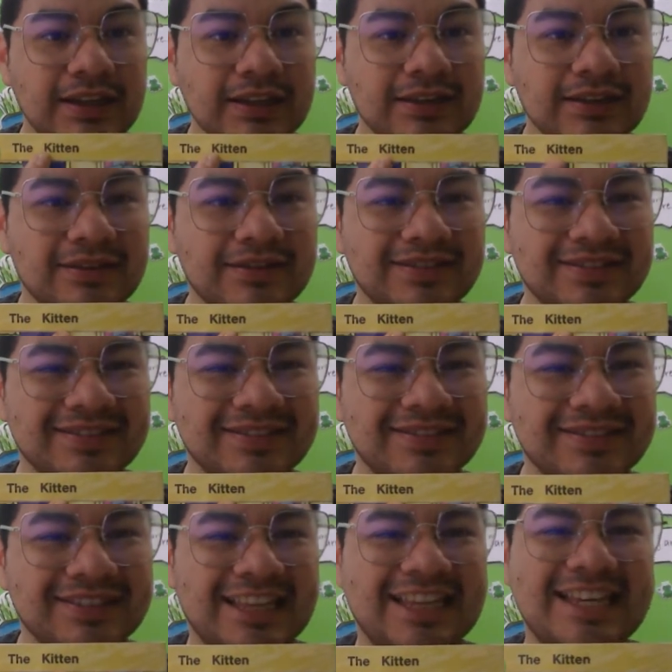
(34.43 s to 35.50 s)
Hmm.
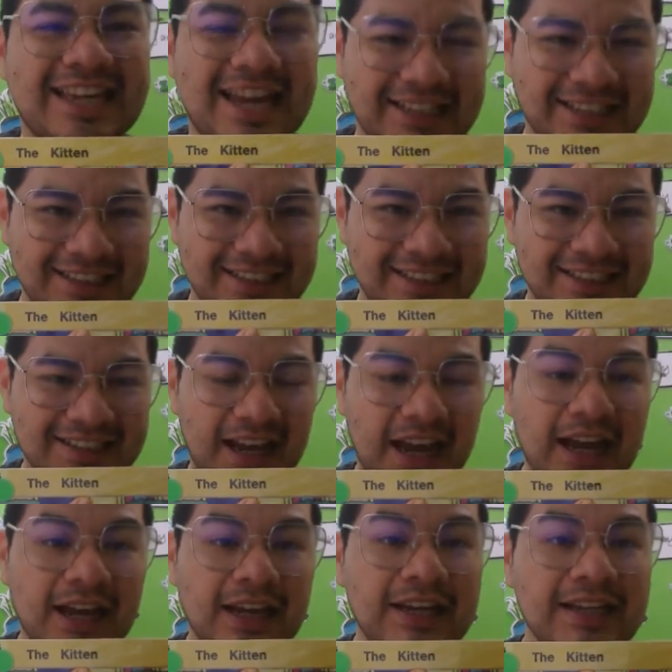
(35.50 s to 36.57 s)
Yes,
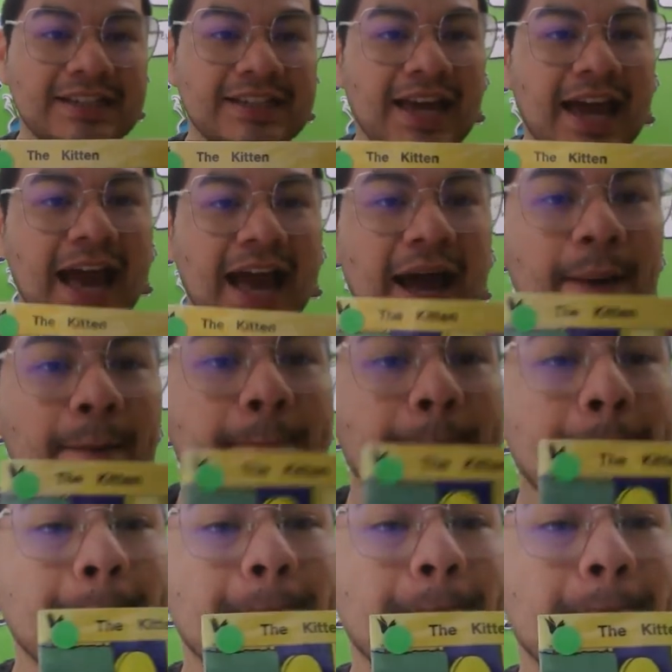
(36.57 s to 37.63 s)
it is a
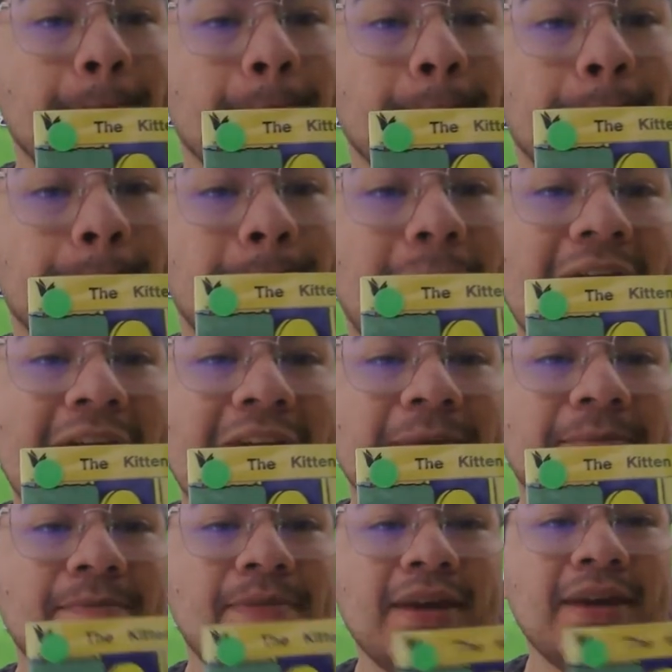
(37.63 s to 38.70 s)

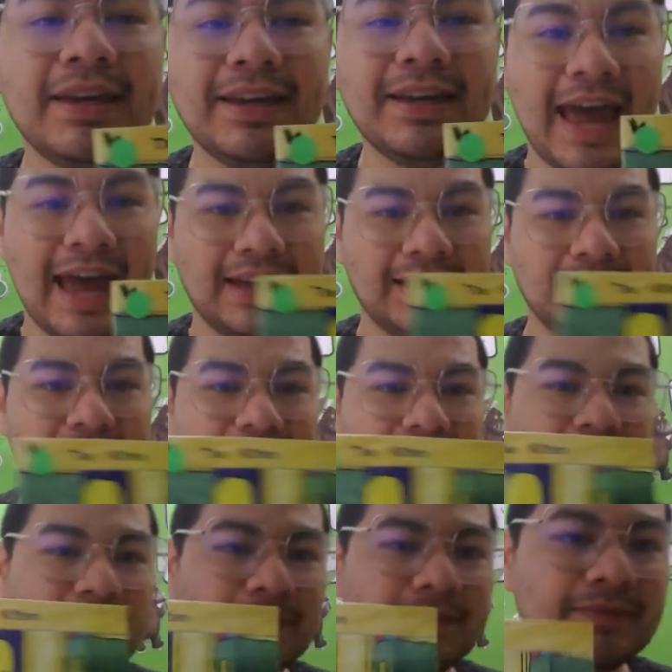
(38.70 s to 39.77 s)
baby cat.
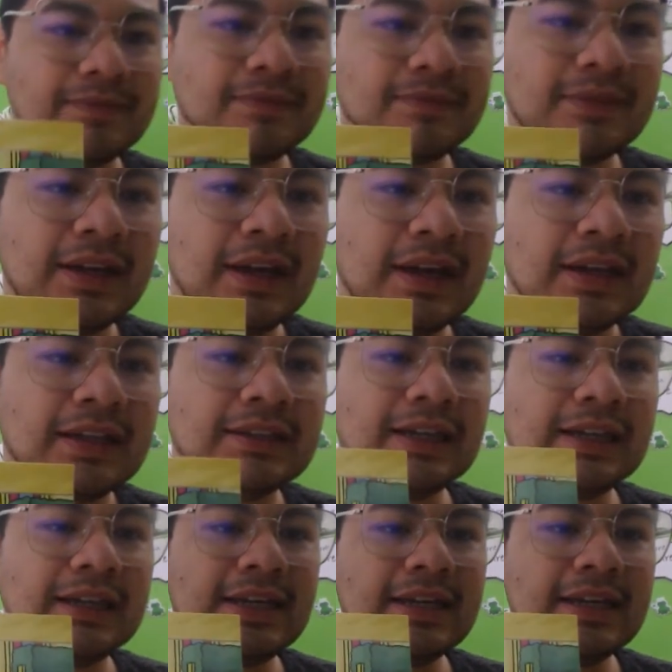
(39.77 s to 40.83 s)
See? The
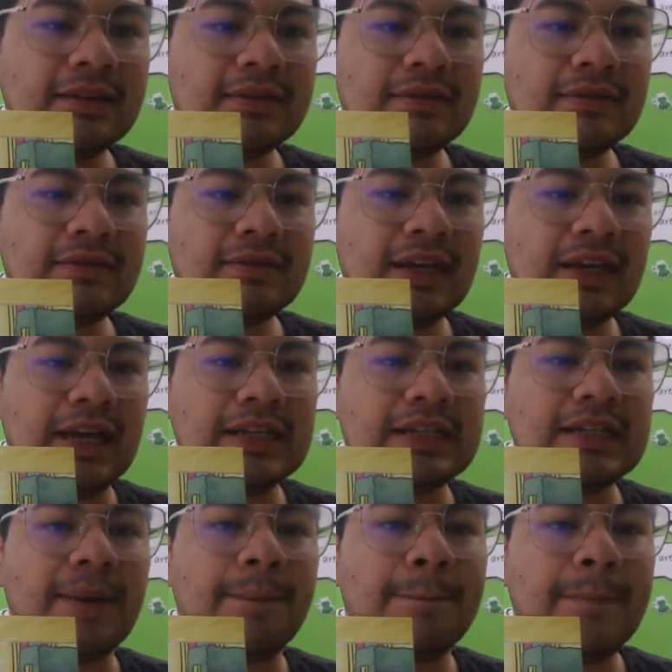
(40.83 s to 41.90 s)
kitten is
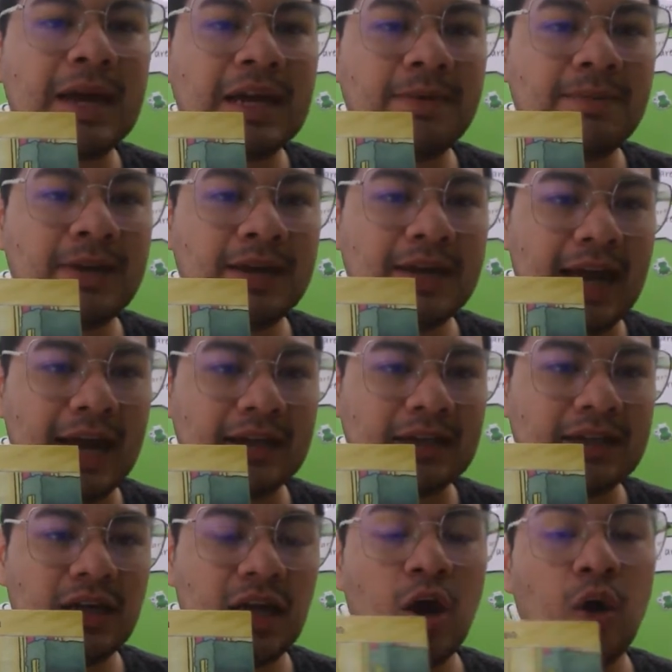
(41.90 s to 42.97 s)
a baby cat.
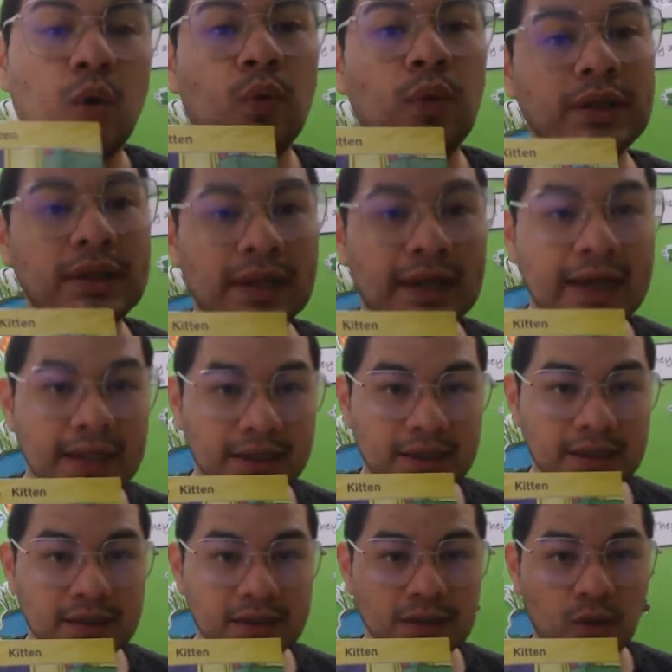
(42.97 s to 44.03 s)
When the cat
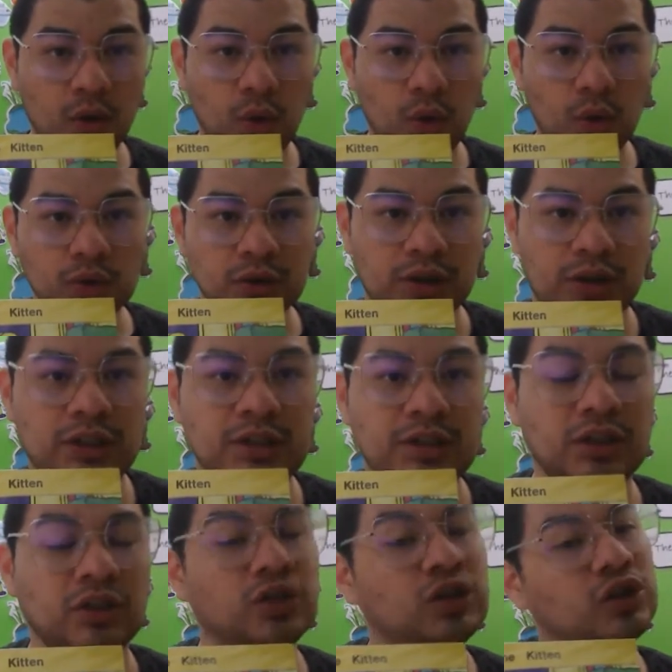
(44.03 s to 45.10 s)
gets older, then
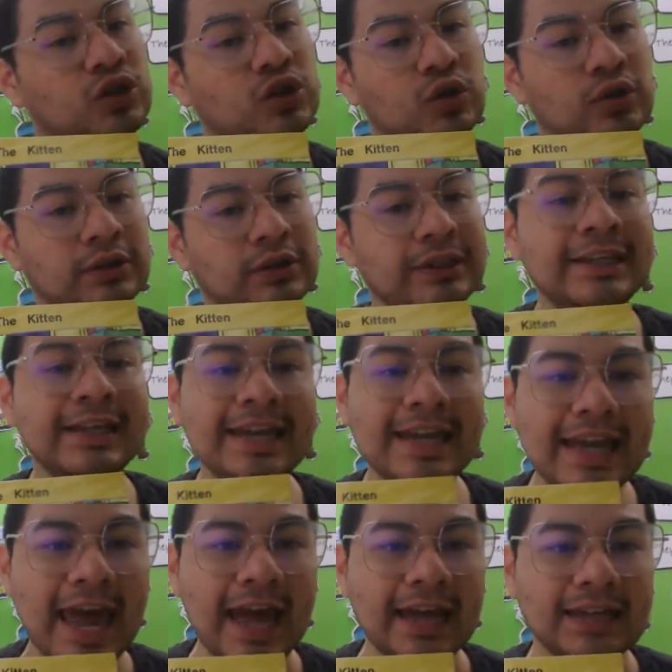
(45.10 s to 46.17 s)
you just call it
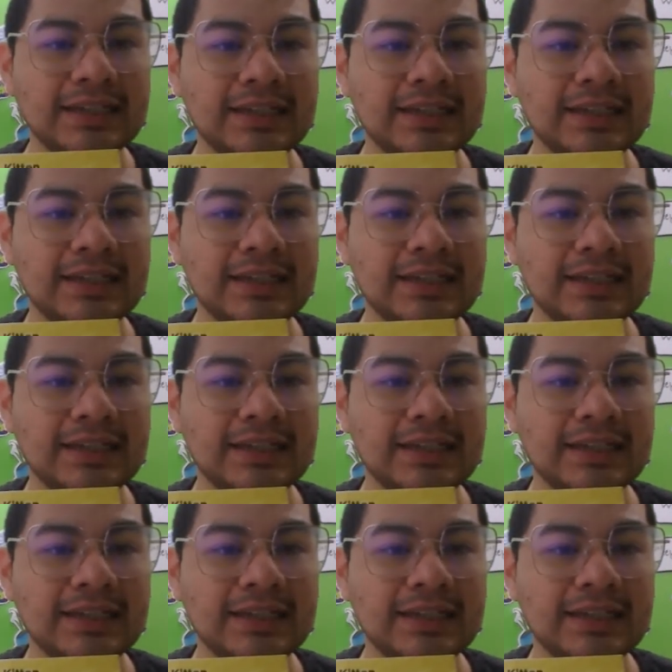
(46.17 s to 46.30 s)
cat.